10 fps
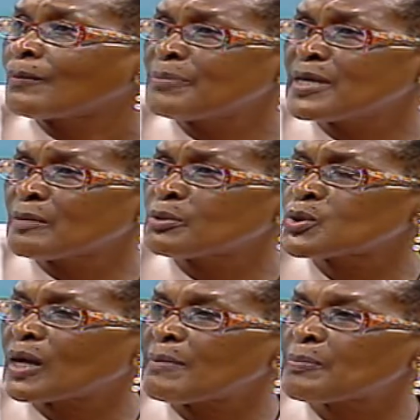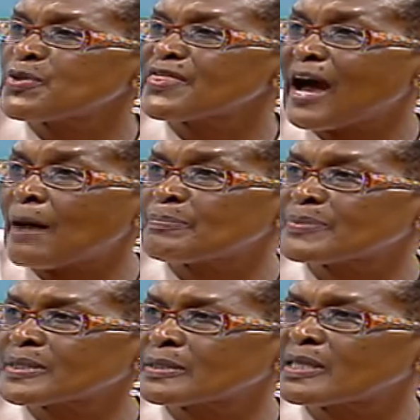being able to come up with
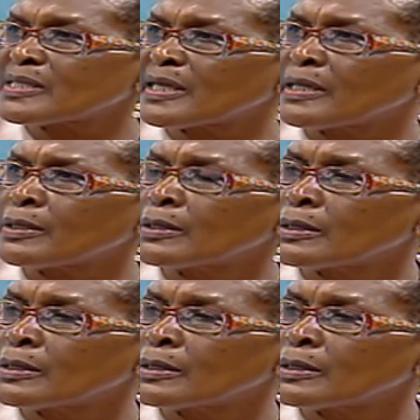apps that can